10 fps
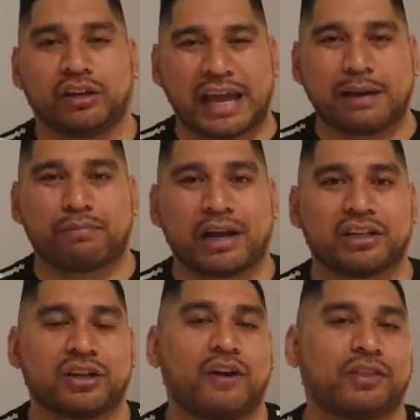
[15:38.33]
game
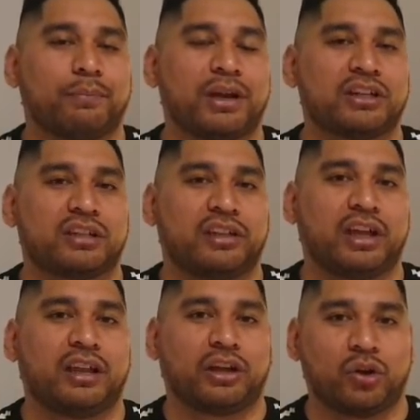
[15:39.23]
breakers off the bench
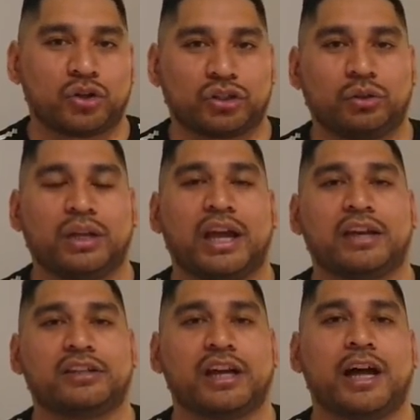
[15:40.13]
there, like Herschel
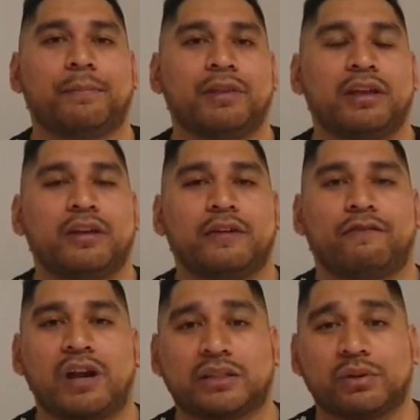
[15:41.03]
and
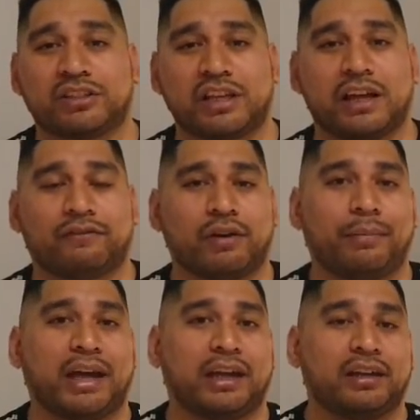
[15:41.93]
Francois Steyn
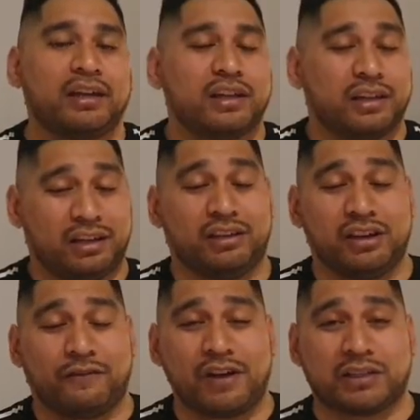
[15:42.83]
from a
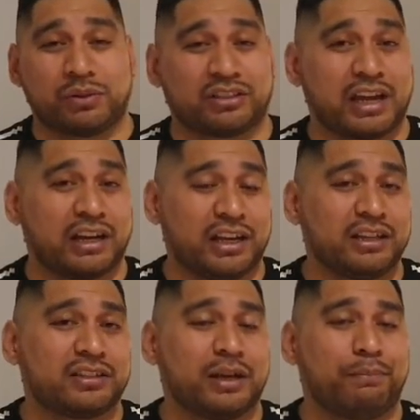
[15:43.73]
Francois Steyn,
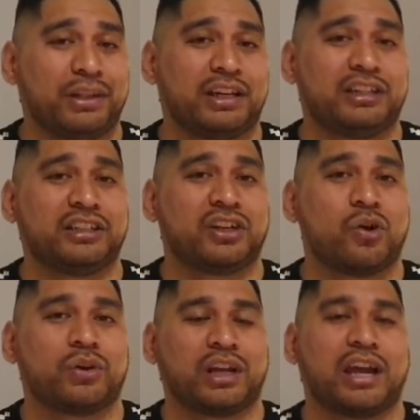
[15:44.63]
his ability to
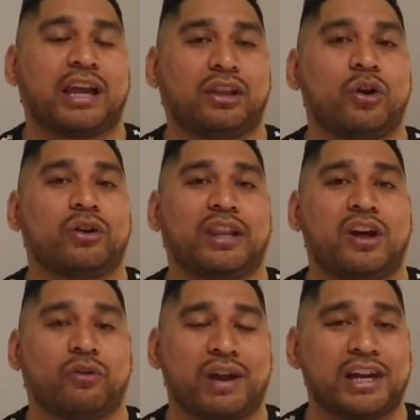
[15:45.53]
goal kick at
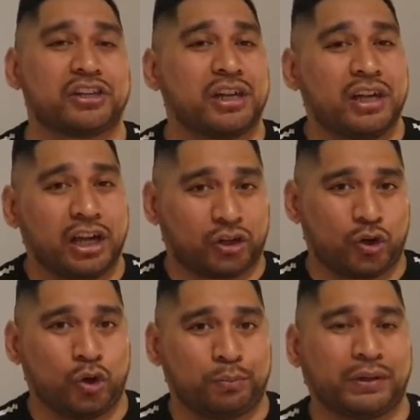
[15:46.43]
long range, it
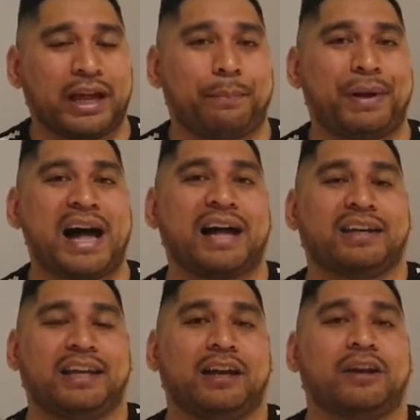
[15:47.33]
could play a
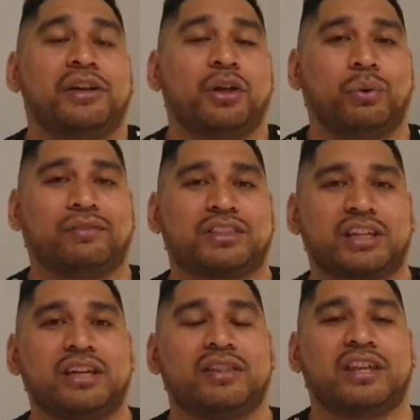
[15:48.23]
part here. We've
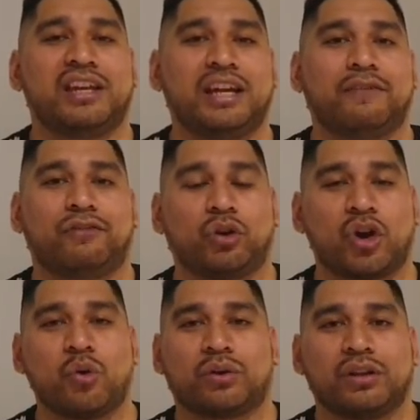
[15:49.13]
seen the need for
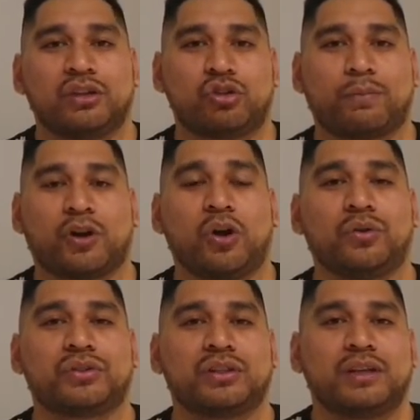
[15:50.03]
drop
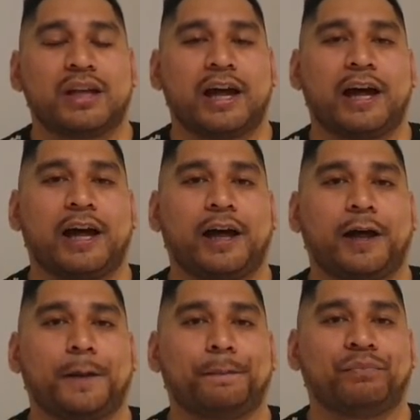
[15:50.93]
goals,
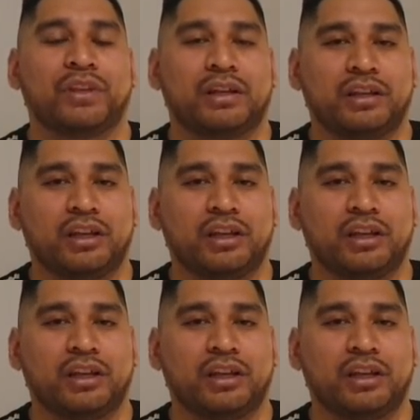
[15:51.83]
from